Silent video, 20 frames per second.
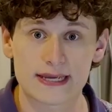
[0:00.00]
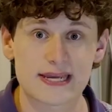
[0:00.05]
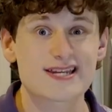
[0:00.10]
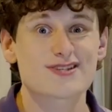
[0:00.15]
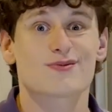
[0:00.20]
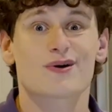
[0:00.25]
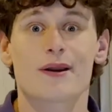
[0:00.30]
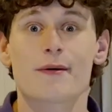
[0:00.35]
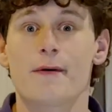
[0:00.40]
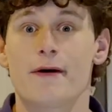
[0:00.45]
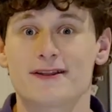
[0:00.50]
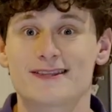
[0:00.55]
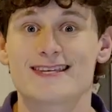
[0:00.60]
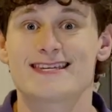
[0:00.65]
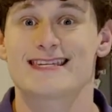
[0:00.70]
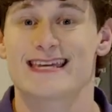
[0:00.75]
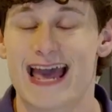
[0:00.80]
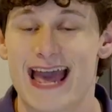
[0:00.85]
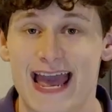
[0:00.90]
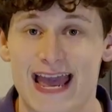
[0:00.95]
because what I'm about to
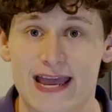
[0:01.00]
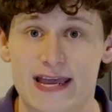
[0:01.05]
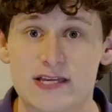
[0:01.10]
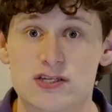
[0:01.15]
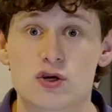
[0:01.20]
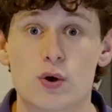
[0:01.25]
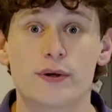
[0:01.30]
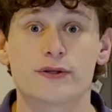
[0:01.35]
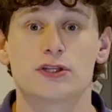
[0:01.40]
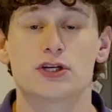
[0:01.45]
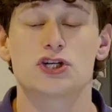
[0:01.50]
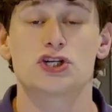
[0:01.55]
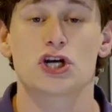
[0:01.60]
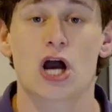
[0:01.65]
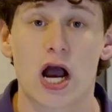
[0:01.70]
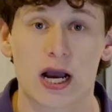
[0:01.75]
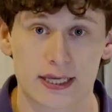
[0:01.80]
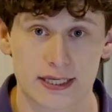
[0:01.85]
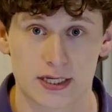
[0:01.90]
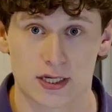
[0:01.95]
say is going to
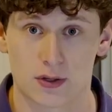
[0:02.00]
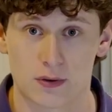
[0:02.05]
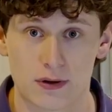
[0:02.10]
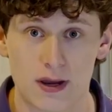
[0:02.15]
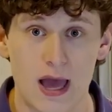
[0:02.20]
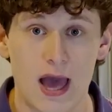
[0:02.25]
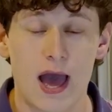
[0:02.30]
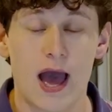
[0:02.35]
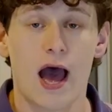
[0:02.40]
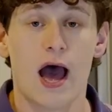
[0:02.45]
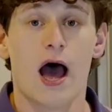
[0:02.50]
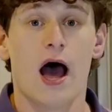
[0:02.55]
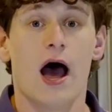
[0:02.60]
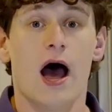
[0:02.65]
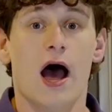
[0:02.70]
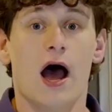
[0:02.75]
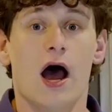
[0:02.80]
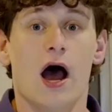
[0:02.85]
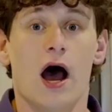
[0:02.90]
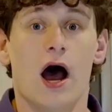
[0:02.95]
shock you.
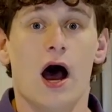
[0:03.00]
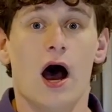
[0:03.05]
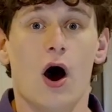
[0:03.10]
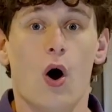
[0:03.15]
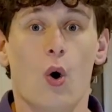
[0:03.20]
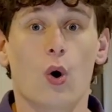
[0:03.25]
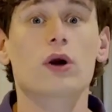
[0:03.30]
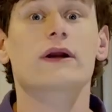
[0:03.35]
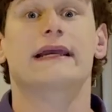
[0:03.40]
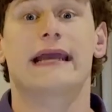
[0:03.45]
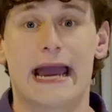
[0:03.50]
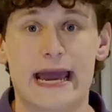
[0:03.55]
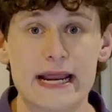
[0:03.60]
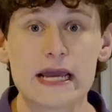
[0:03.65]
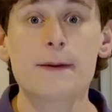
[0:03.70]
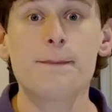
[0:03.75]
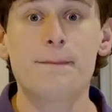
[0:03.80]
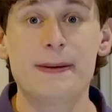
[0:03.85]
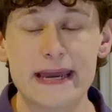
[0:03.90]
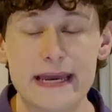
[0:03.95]

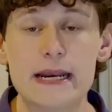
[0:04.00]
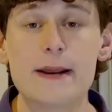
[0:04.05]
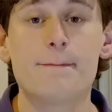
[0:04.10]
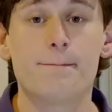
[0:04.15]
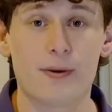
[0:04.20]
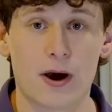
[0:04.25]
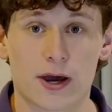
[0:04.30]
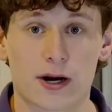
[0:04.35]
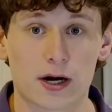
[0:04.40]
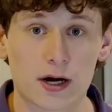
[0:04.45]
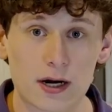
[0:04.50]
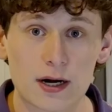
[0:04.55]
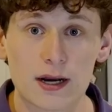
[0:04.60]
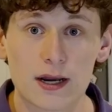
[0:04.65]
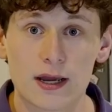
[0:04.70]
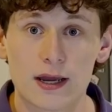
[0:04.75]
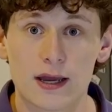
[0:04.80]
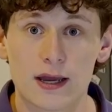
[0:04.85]
Organic peanut butter